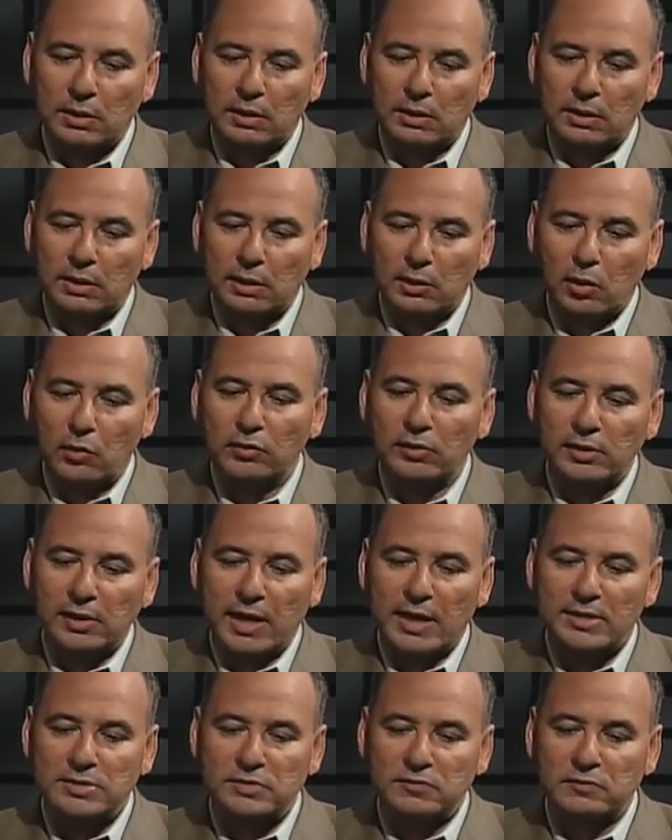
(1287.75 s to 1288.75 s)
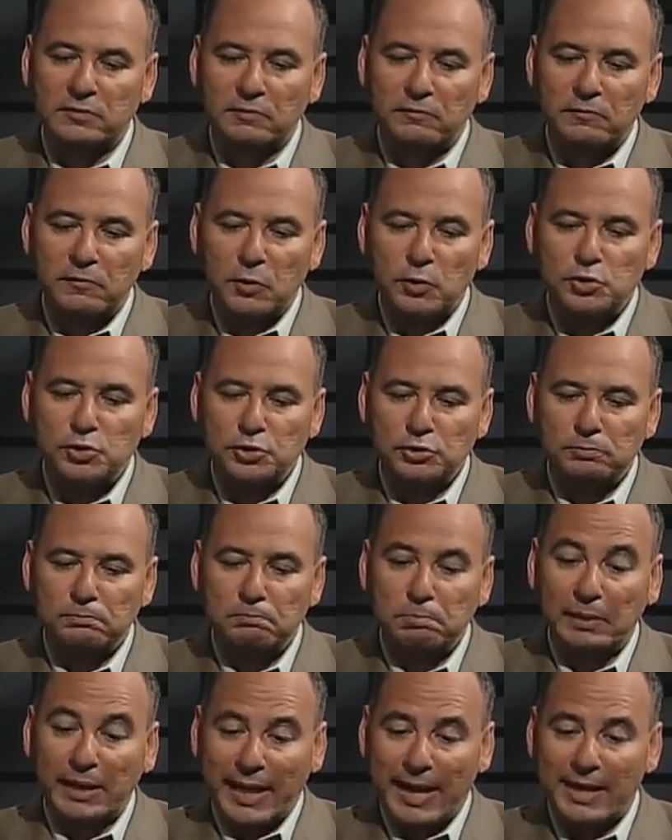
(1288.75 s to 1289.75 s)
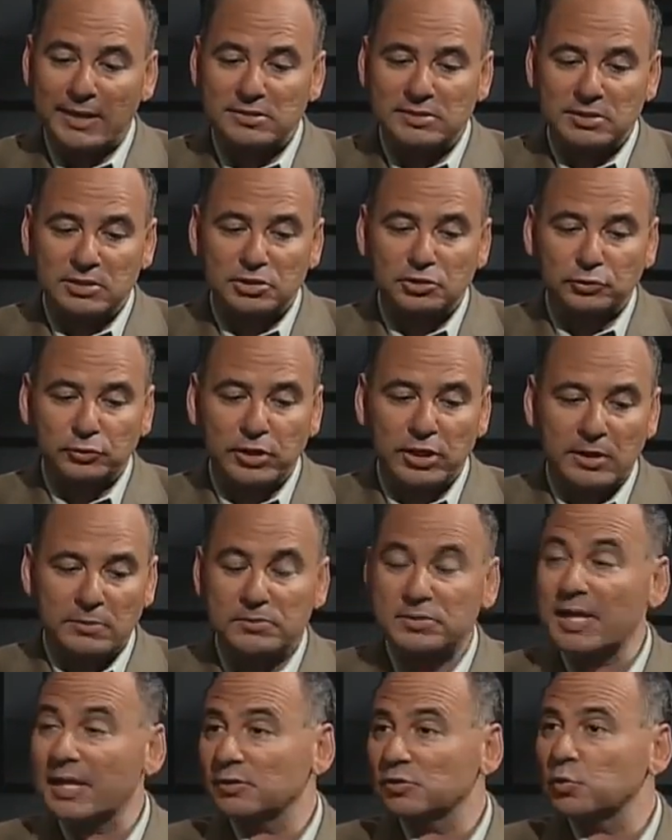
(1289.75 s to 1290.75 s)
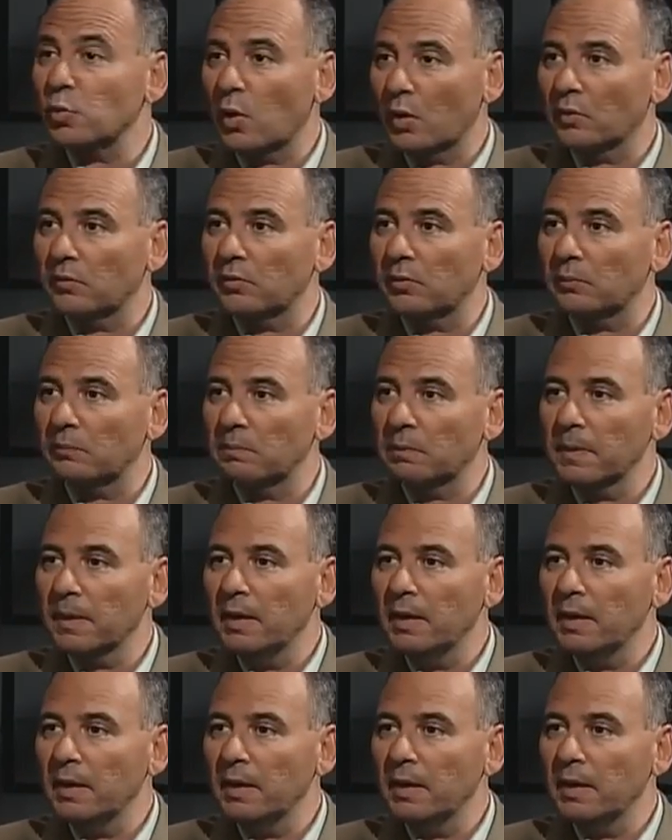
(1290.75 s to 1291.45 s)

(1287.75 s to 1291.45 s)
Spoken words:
along the lines of our future plans and dreams, that's one of them.